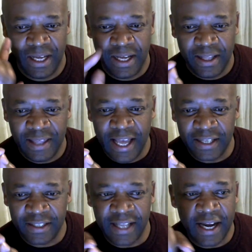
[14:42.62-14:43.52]

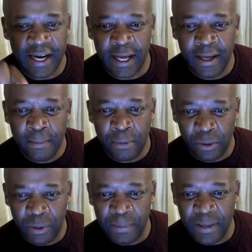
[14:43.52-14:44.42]
Thanks, Diana.
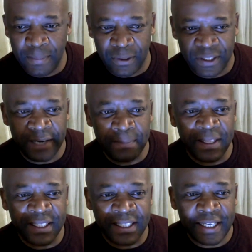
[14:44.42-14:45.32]
Probably about
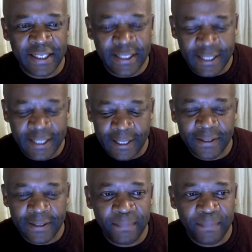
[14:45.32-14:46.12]
10%, yes.